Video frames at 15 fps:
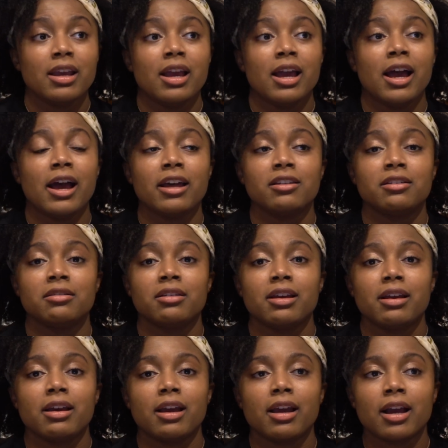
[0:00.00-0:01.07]
has
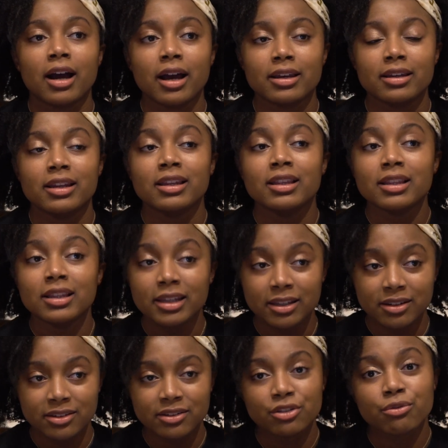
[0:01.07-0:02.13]
gotten at
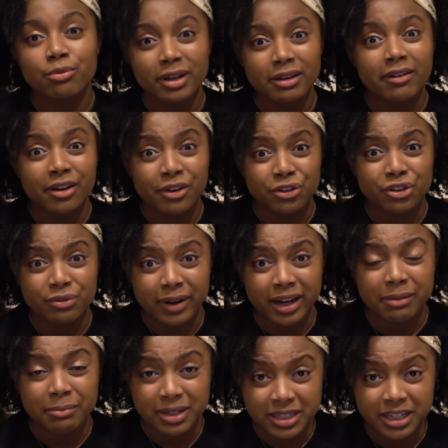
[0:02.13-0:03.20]
least 3 letters of
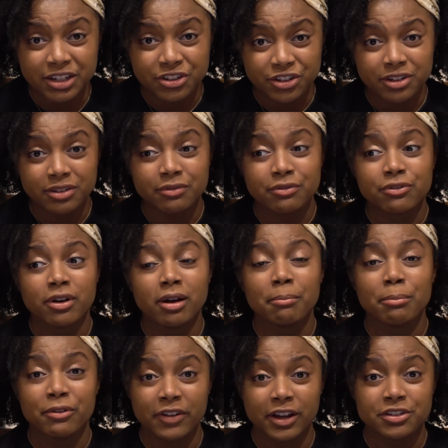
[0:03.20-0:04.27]
recommendation from
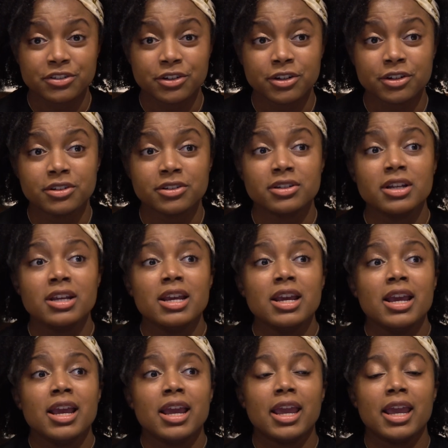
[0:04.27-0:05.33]
professors,
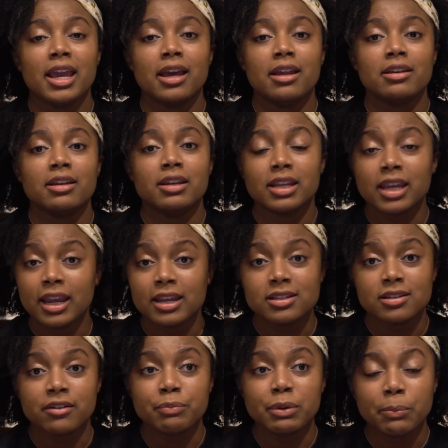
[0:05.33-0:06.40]
and in the
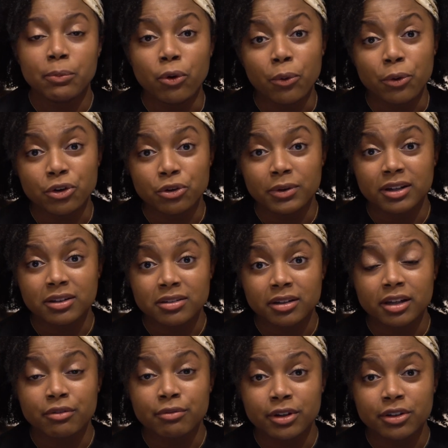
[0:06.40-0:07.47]
case of people who are doing
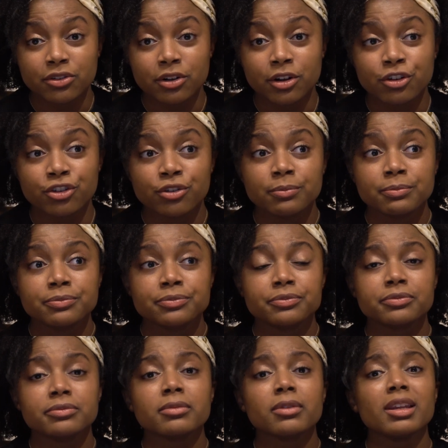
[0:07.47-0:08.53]
study research,
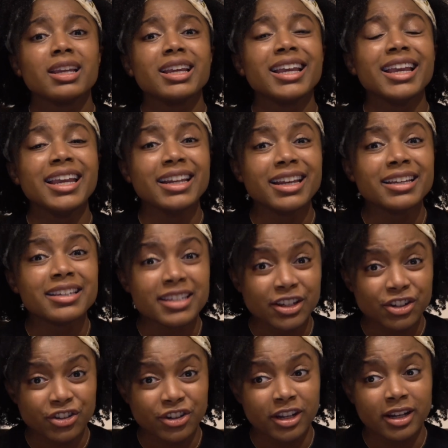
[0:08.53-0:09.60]
in
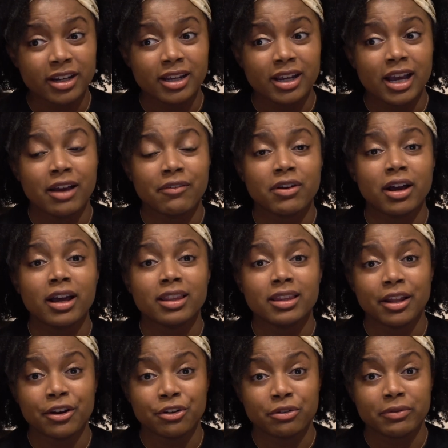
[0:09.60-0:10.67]
addition, have gotten
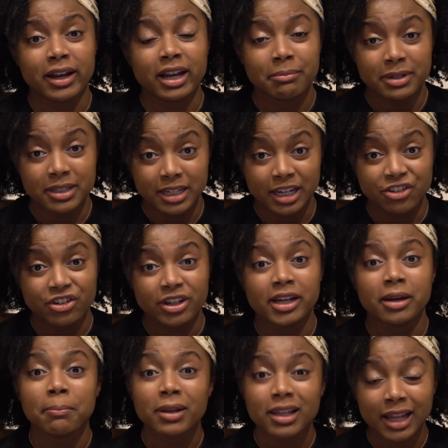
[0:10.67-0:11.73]
letters of recommendation and
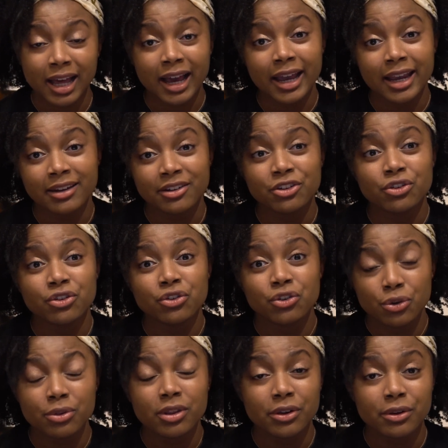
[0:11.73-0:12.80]
applied
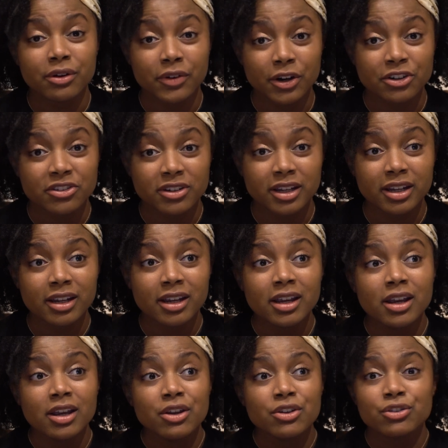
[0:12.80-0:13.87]
to the university.
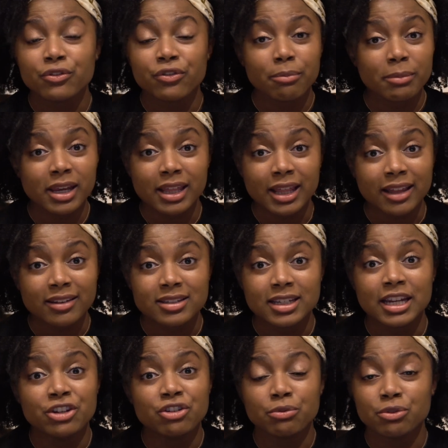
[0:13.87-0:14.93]
So for me at that
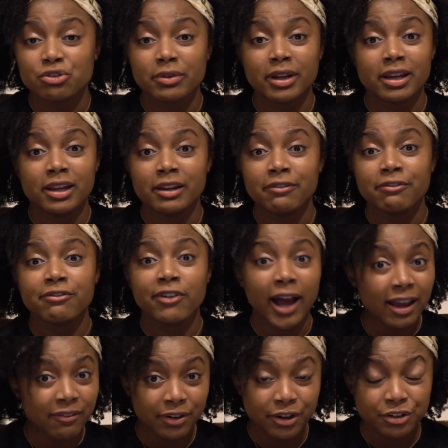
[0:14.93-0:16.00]
stage, it was already
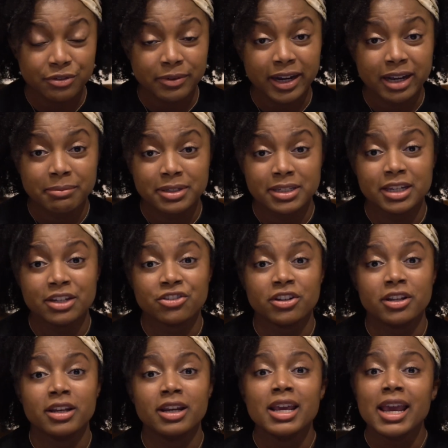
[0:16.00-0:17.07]
5 letters of
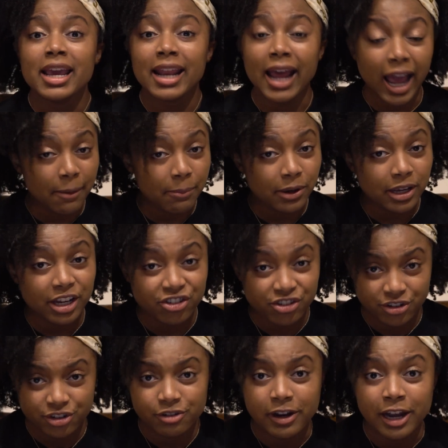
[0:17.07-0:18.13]
recommendation, an
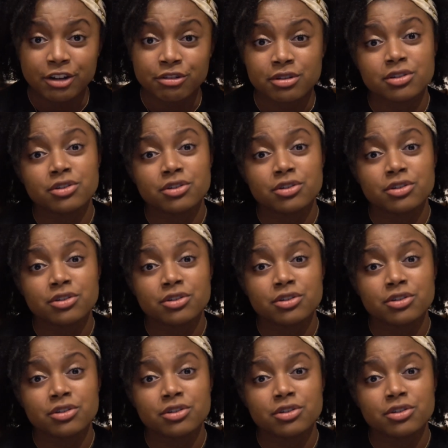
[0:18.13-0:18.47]
application to graduate